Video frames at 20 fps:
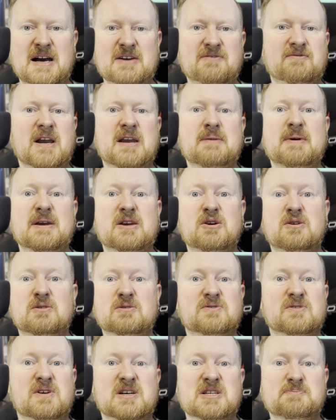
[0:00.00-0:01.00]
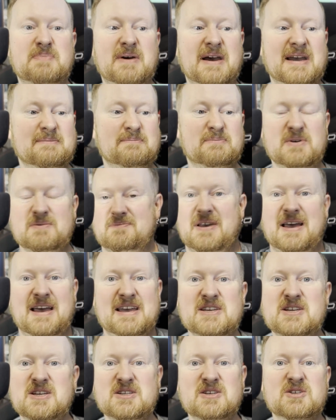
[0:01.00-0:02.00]
I recommend contrast paint, but hey,
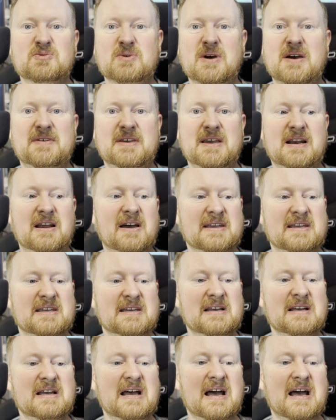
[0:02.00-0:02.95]
you can use whatever you like.